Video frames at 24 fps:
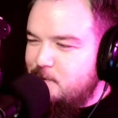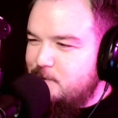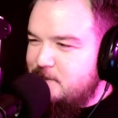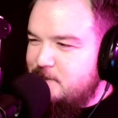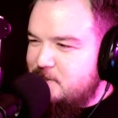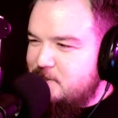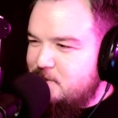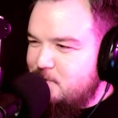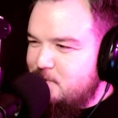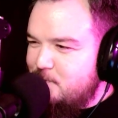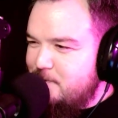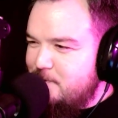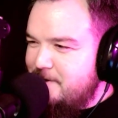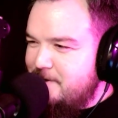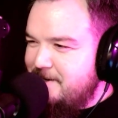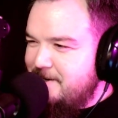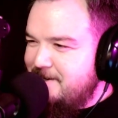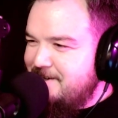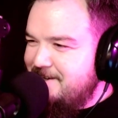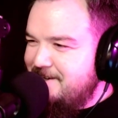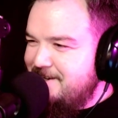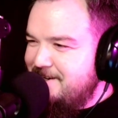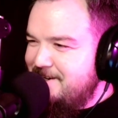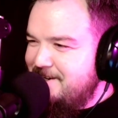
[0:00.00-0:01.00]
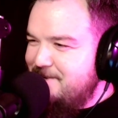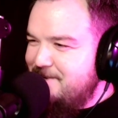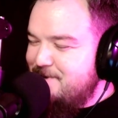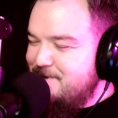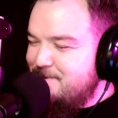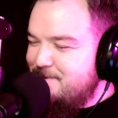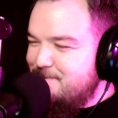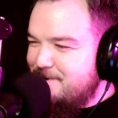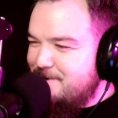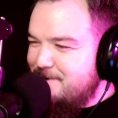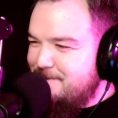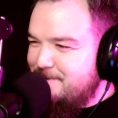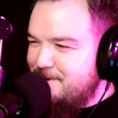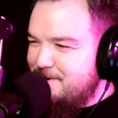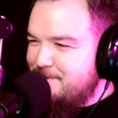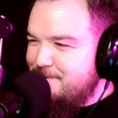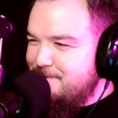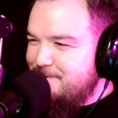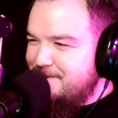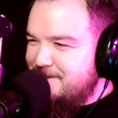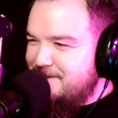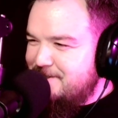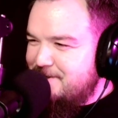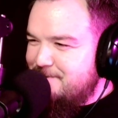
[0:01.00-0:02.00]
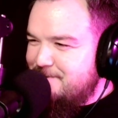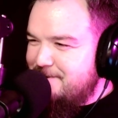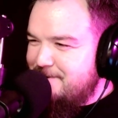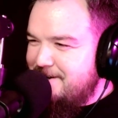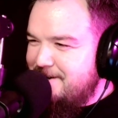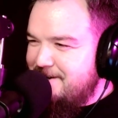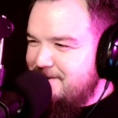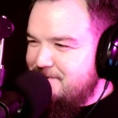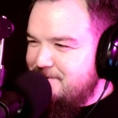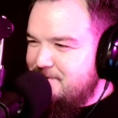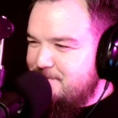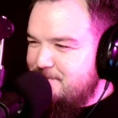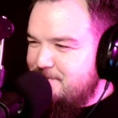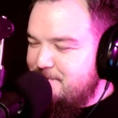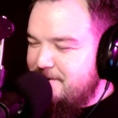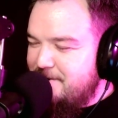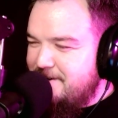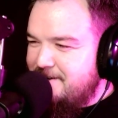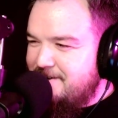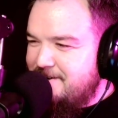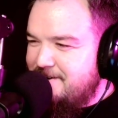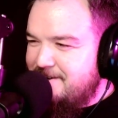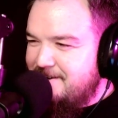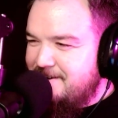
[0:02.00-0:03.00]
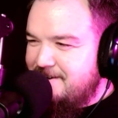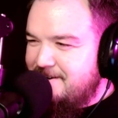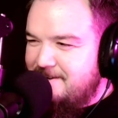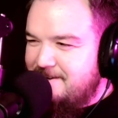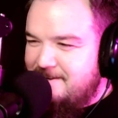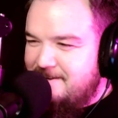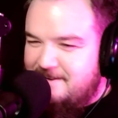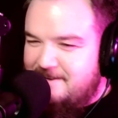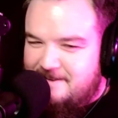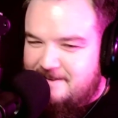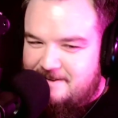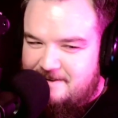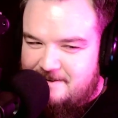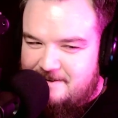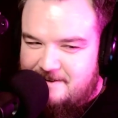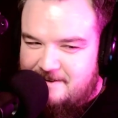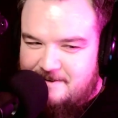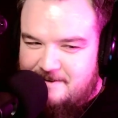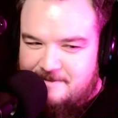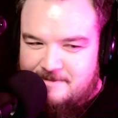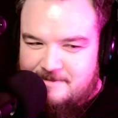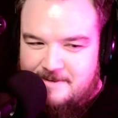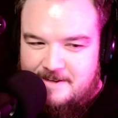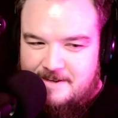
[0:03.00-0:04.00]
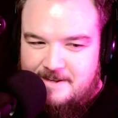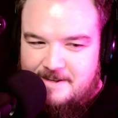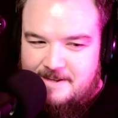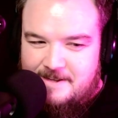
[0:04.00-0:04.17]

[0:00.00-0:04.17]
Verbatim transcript: told this story. You know where no. I'm going with this already, don't you, Brandon? No.